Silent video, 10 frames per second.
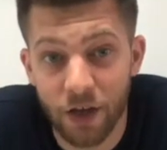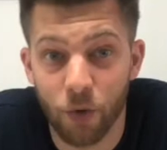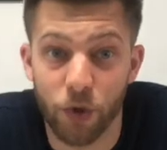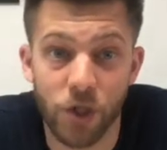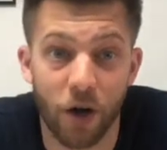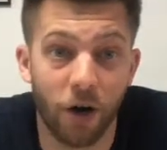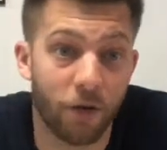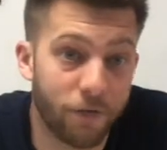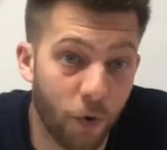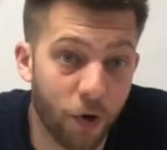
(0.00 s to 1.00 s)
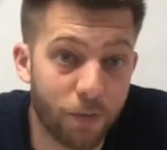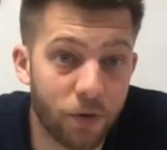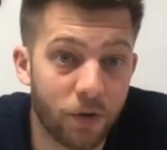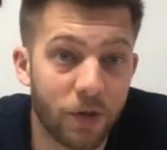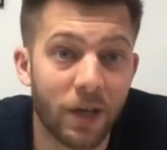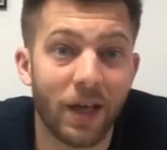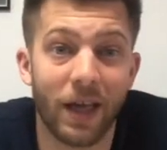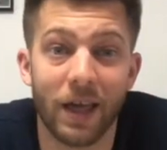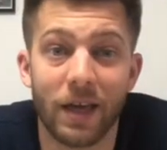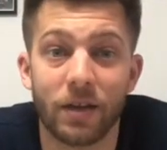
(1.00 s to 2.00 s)
which are affordable
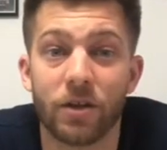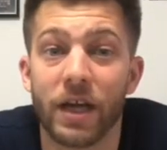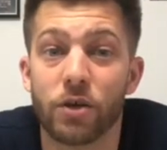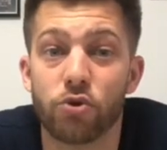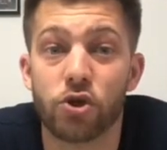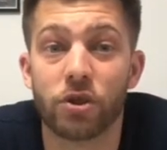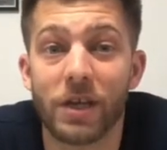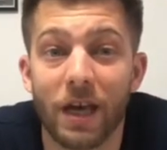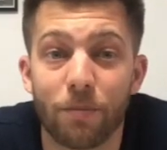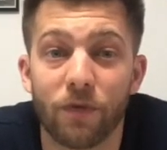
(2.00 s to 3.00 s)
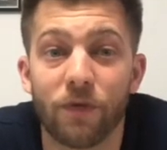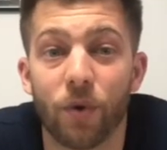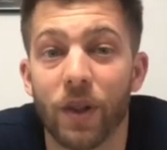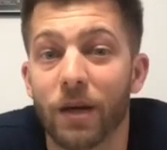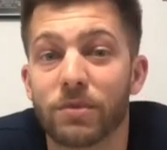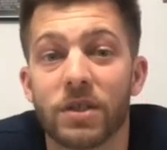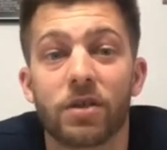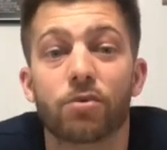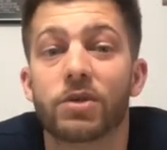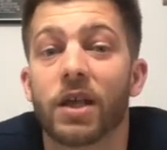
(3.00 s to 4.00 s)
and that you should get before the
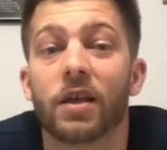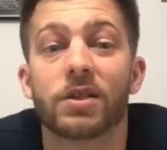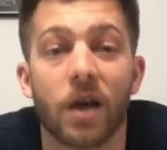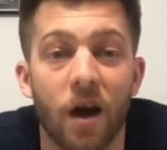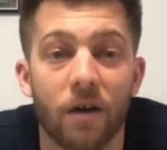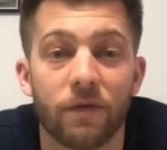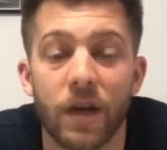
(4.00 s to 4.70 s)
MCU takes off.